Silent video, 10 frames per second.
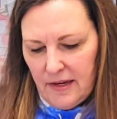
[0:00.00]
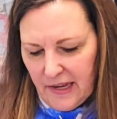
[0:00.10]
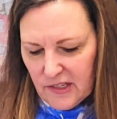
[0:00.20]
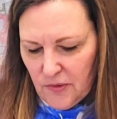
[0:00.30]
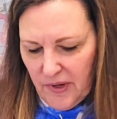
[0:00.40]

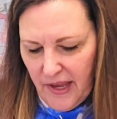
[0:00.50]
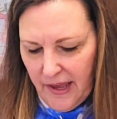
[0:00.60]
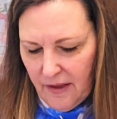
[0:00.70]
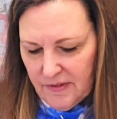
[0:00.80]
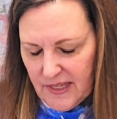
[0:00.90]
Next we
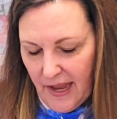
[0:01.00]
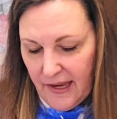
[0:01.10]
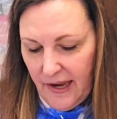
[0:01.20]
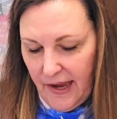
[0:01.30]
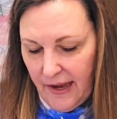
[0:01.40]
have
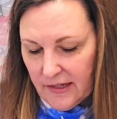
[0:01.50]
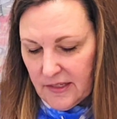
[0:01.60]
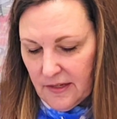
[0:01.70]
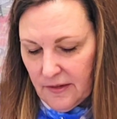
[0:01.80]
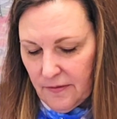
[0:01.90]
Zaya
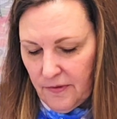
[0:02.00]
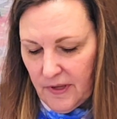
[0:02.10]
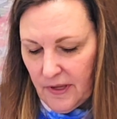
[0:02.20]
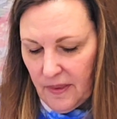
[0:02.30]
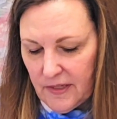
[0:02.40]
Active.
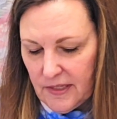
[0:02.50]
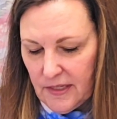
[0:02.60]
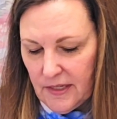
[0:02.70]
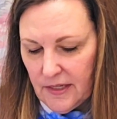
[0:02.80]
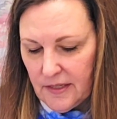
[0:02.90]
This
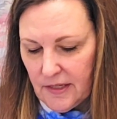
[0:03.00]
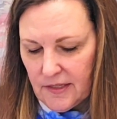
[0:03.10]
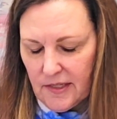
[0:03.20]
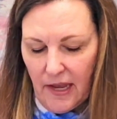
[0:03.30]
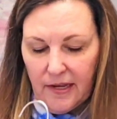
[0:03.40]
is a
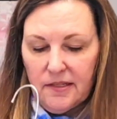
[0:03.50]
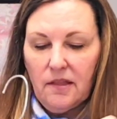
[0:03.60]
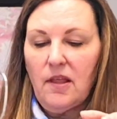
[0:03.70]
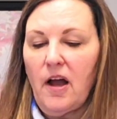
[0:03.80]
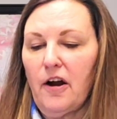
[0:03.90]
size
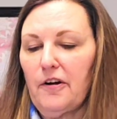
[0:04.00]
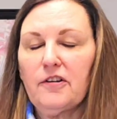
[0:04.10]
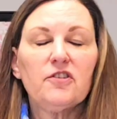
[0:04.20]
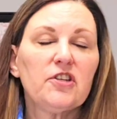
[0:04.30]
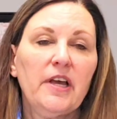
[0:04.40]

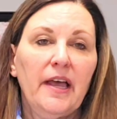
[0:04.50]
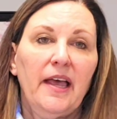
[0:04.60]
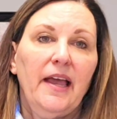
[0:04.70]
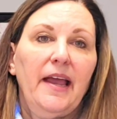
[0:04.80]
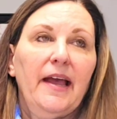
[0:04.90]
large,
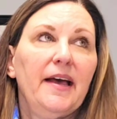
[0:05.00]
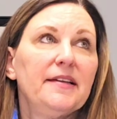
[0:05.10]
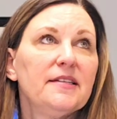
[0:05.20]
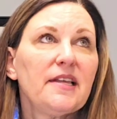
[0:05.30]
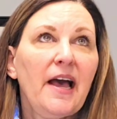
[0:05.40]

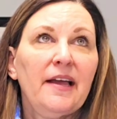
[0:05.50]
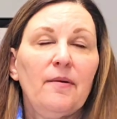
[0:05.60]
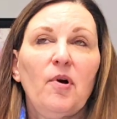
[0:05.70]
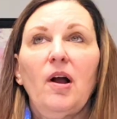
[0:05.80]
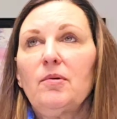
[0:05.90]
and Zaya
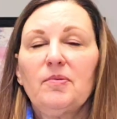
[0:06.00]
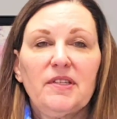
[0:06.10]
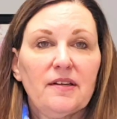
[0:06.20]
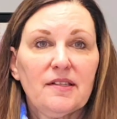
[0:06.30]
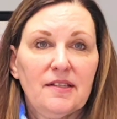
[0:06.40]
probably
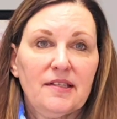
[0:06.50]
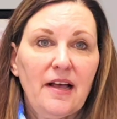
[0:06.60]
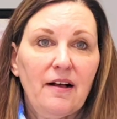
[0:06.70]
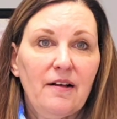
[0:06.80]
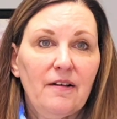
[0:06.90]
doesn't
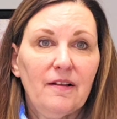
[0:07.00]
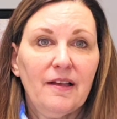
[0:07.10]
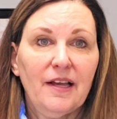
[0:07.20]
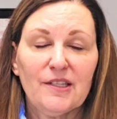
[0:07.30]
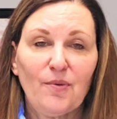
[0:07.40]
sell
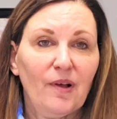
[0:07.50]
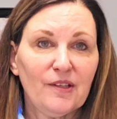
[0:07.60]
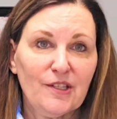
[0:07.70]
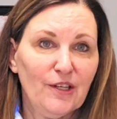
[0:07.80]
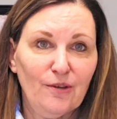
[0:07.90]
as well
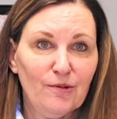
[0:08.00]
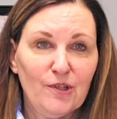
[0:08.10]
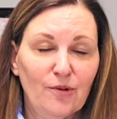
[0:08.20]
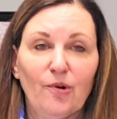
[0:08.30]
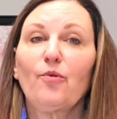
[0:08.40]
as it used
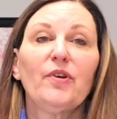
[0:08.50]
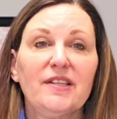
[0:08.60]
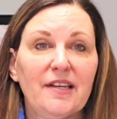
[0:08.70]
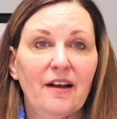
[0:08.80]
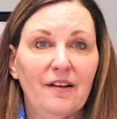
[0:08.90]
to, or
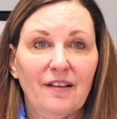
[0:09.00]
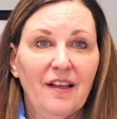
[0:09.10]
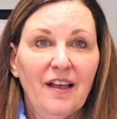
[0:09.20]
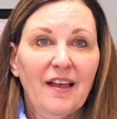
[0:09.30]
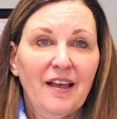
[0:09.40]
resell
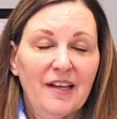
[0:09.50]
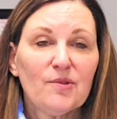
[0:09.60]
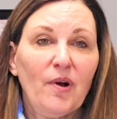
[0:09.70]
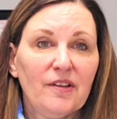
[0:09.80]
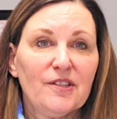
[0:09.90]
as
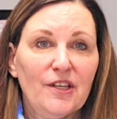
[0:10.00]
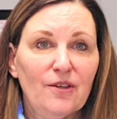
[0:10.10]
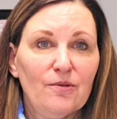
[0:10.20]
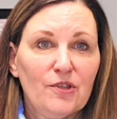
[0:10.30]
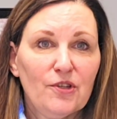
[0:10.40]
well as it
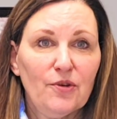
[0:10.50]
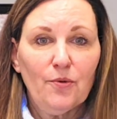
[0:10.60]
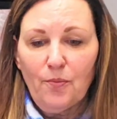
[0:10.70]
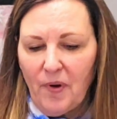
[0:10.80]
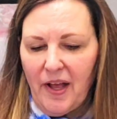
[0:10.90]
used
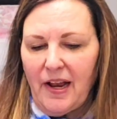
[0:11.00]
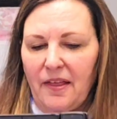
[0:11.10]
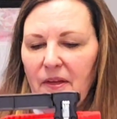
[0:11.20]
to, but I